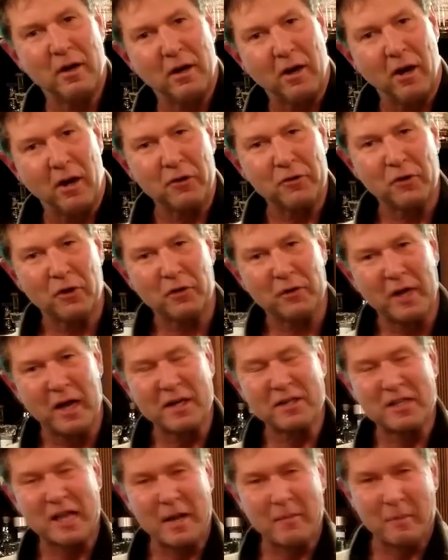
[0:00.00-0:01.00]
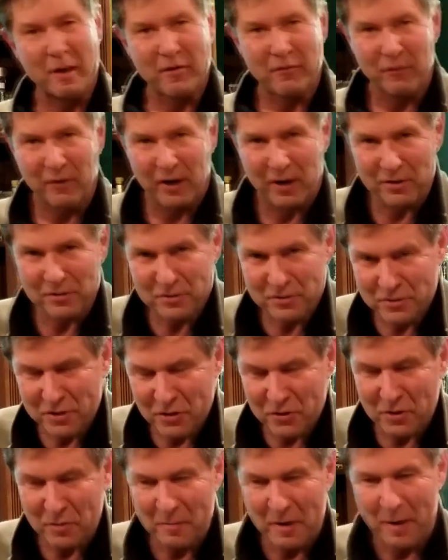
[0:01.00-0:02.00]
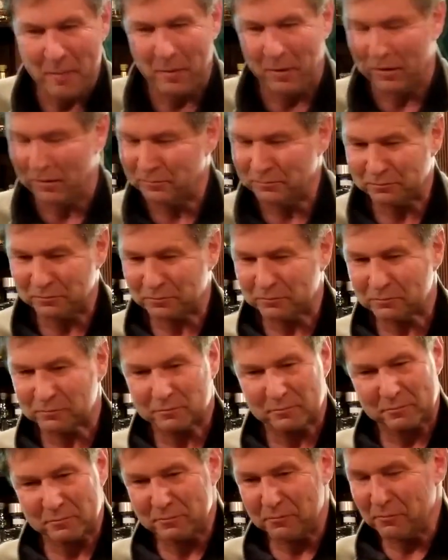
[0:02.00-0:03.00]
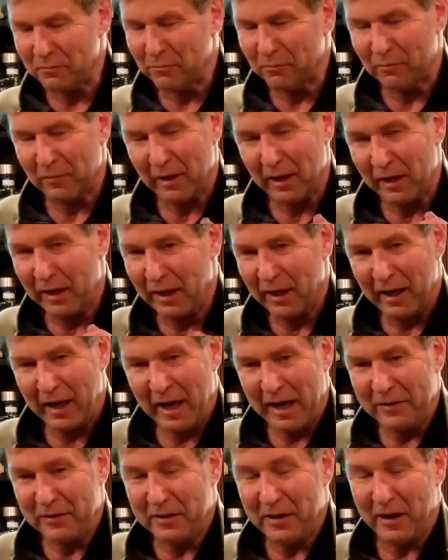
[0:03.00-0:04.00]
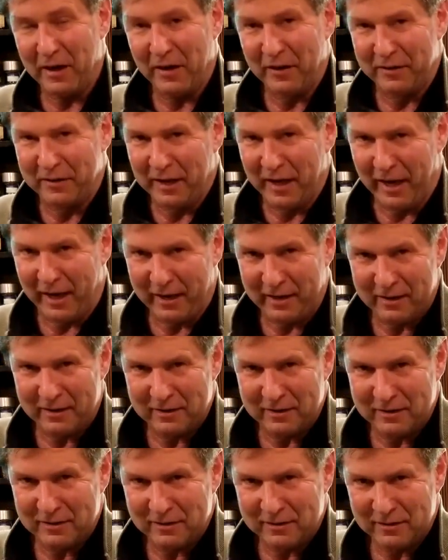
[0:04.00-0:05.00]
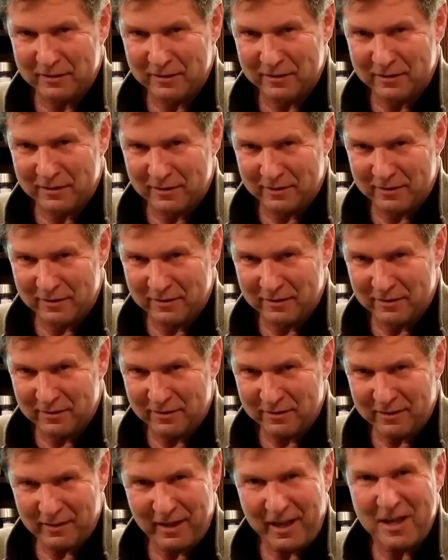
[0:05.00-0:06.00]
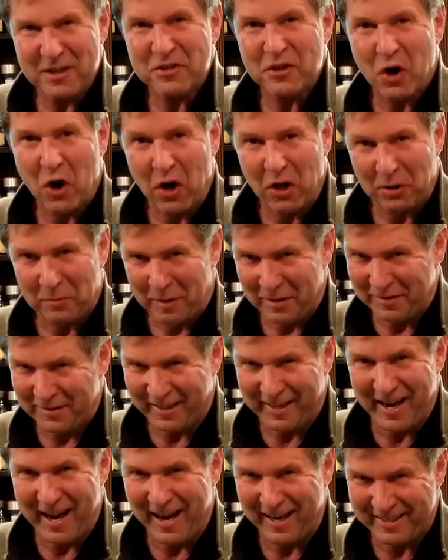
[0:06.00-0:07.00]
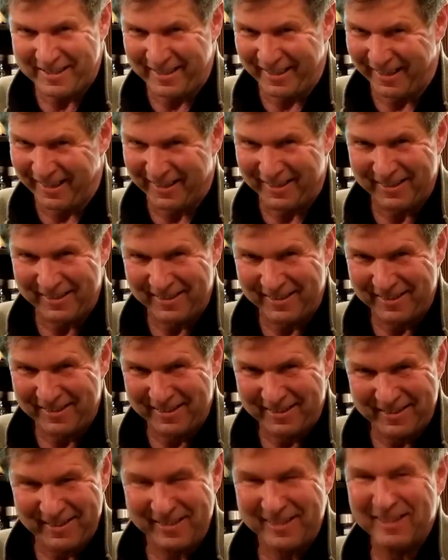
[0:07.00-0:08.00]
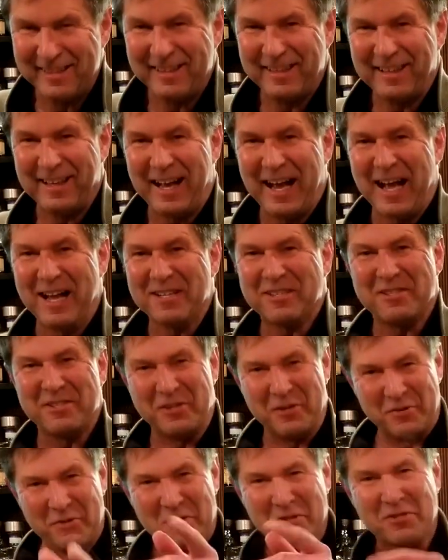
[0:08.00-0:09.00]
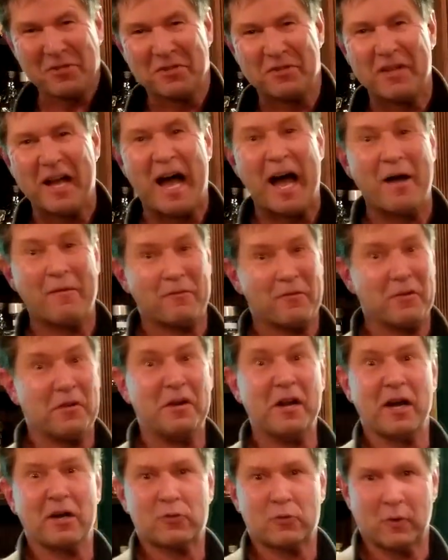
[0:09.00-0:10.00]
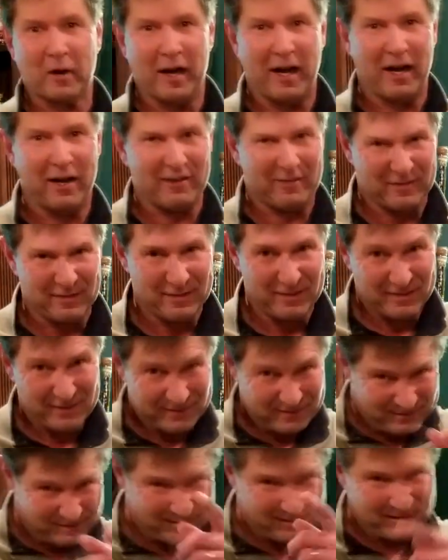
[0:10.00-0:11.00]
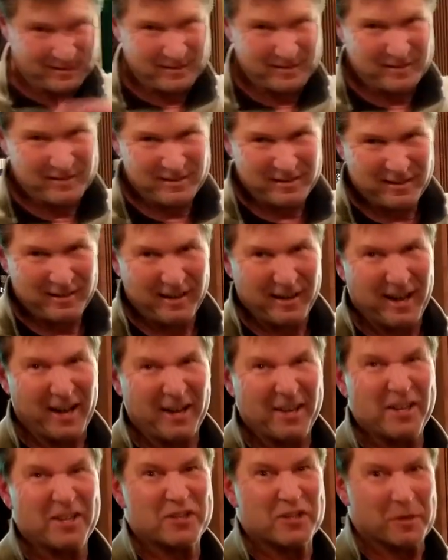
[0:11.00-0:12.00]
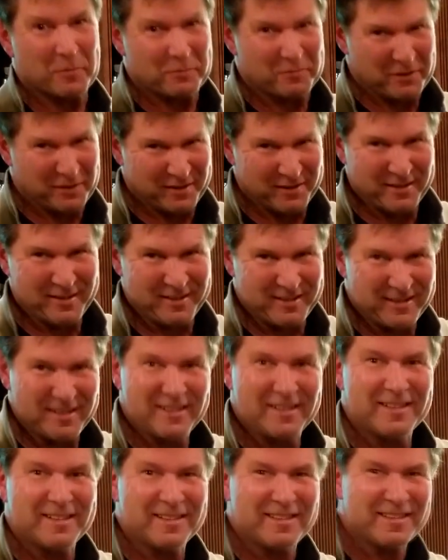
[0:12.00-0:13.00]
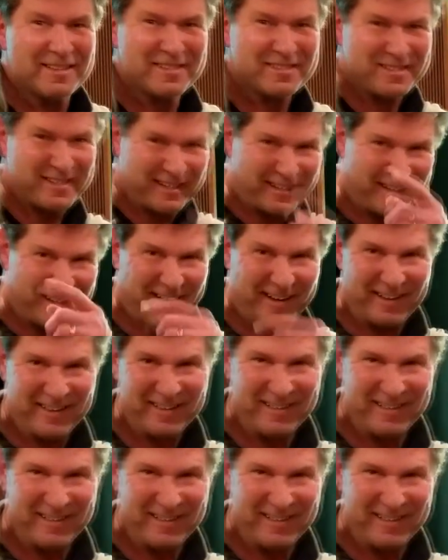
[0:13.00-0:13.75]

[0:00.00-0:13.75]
Until next time, my friends, just remember, at the end of the day, it's all about the cocktail. I'll see you just in time for the next round. I'll catch up to you. See you later.